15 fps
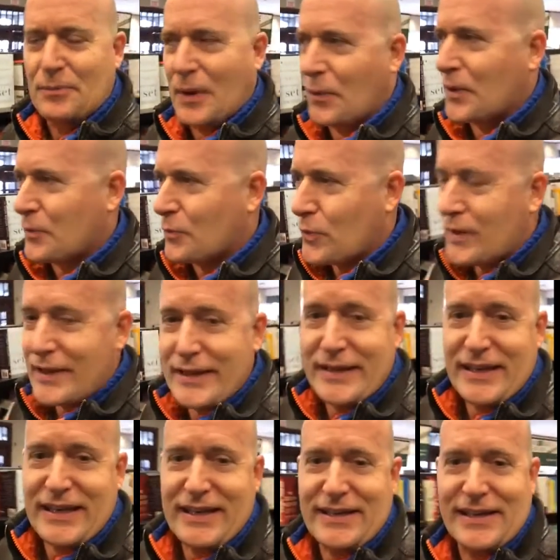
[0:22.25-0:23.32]
But we really
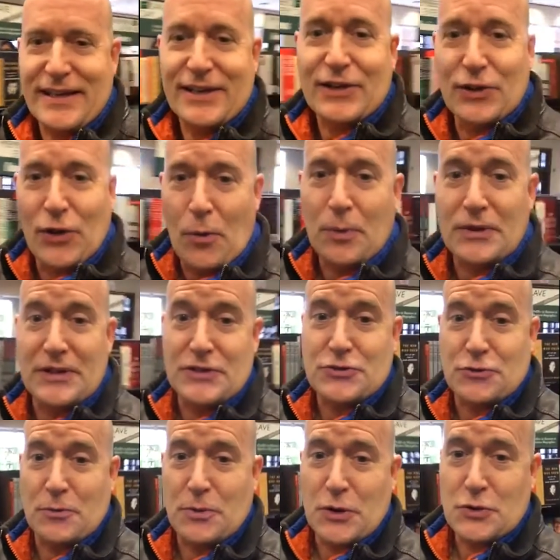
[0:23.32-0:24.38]
need global
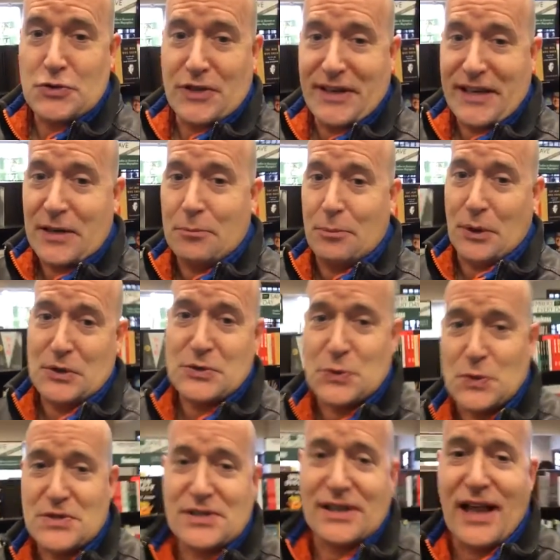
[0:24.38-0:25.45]
distribution in
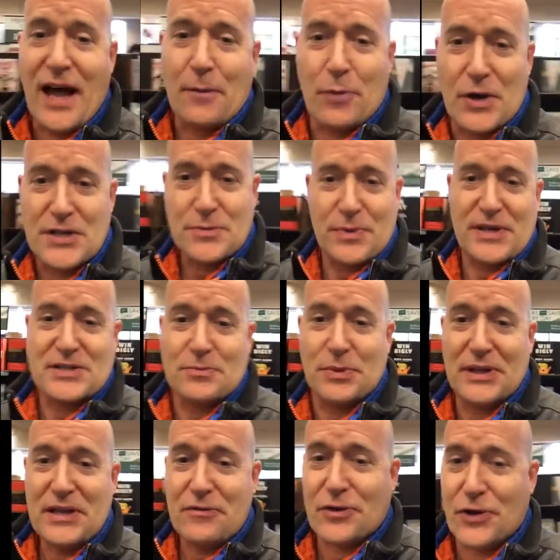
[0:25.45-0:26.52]
bookstores and libraries because
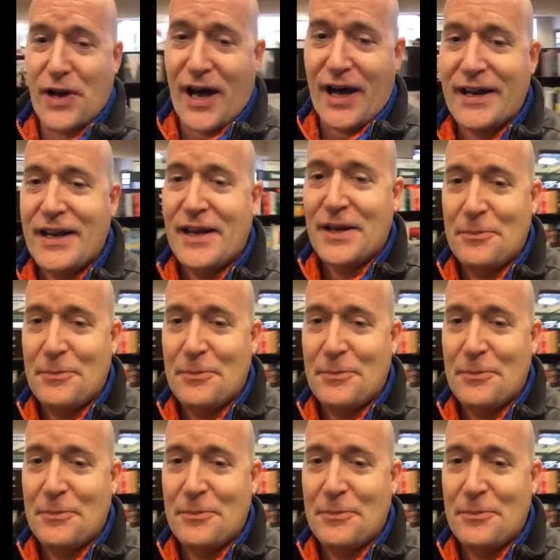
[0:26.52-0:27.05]
believe it or not,